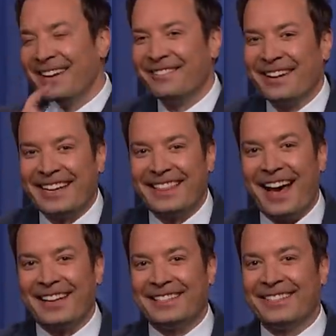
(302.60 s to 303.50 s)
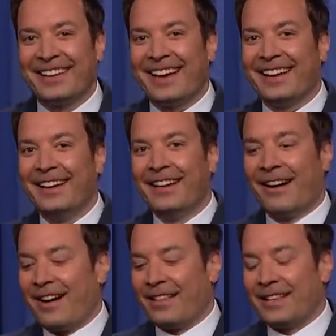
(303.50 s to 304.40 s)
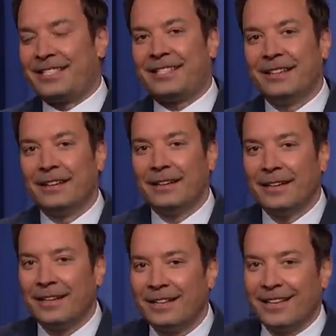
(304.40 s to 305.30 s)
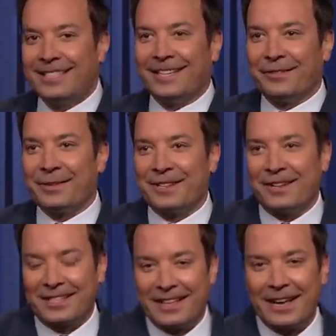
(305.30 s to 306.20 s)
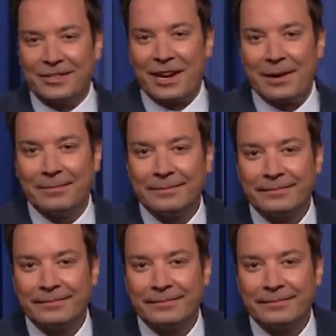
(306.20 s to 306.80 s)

Ricky, the hot tub guy. All right, let's, let's see the results on that jam.